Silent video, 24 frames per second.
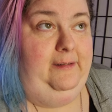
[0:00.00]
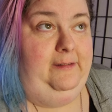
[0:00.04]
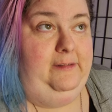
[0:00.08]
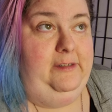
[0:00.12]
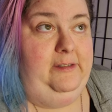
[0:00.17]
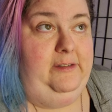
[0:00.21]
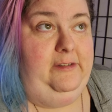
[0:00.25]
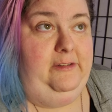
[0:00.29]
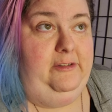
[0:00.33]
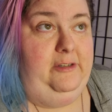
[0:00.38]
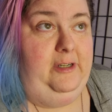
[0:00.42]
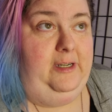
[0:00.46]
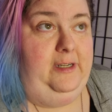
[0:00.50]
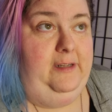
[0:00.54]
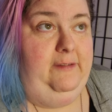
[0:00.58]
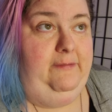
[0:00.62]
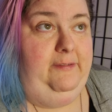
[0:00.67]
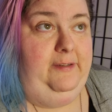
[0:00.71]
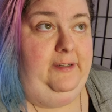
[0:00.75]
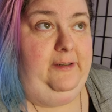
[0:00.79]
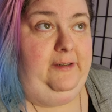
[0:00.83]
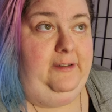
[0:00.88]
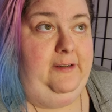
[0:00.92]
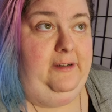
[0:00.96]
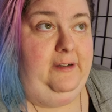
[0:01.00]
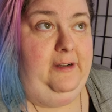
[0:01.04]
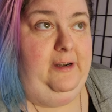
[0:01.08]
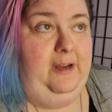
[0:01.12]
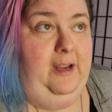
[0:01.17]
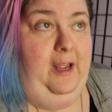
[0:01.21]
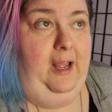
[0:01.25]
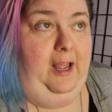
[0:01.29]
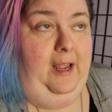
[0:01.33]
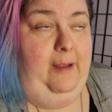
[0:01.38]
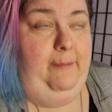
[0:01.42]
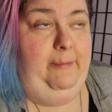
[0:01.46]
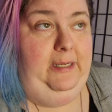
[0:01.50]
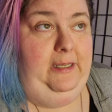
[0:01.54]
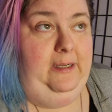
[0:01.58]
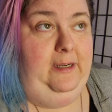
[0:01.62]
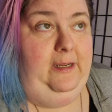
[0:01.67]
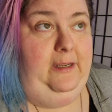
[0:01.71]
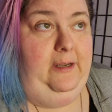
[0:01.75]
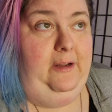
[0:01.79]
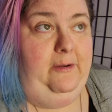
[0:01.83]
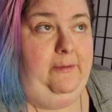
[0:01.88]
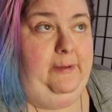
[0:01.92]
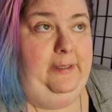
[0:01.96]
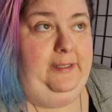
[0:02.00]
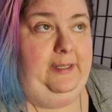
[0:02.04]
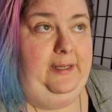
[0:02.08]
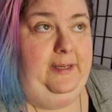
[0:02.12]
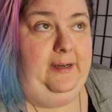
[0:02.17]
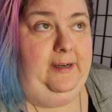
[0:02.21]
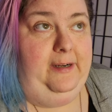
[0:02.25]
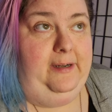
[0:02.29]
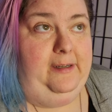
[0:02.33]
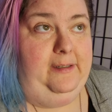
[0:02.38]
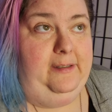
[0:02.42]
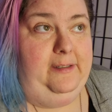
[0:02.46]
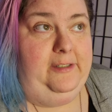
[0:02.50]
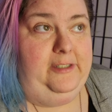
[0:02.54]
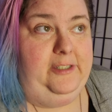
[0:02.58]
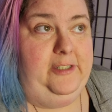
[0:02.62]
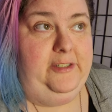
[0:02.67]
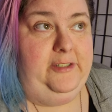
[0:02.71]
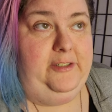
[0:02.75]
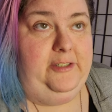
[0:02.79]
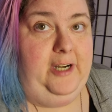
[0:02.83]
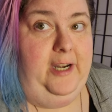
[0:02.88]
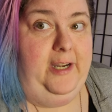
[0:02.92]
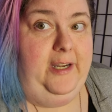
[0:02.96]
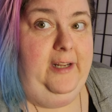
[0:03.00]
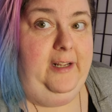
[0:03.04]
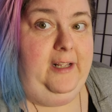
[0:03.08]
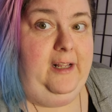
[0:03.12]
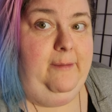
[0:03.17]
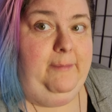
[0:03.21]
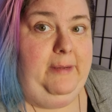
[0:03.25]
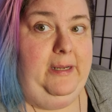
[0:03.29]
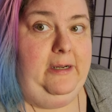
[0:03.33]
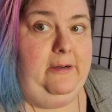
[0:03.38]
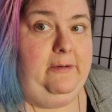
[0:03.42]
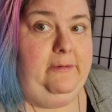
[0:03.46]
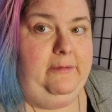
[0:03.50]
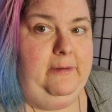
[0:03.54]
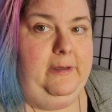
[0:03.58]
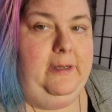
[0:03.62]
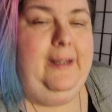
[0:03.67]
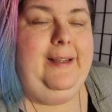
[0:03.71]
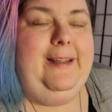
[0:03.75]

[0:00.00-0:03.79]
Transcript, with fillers: Just trying to figure, I mean, I know what they are. They're just trying to come out.